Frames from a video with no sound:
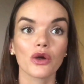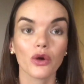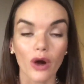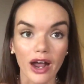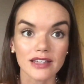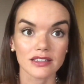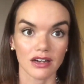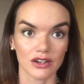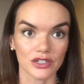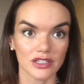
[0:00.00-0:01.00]
Christ
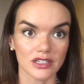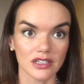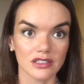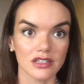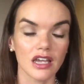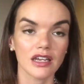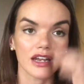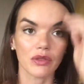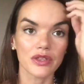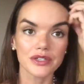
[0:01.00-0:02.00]
consciousness.
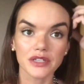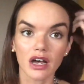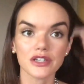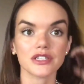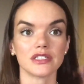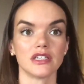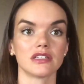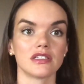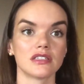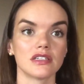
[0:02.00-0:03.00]
Now this
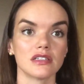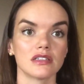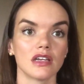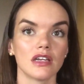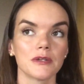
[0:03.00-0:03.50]
consciousness, this is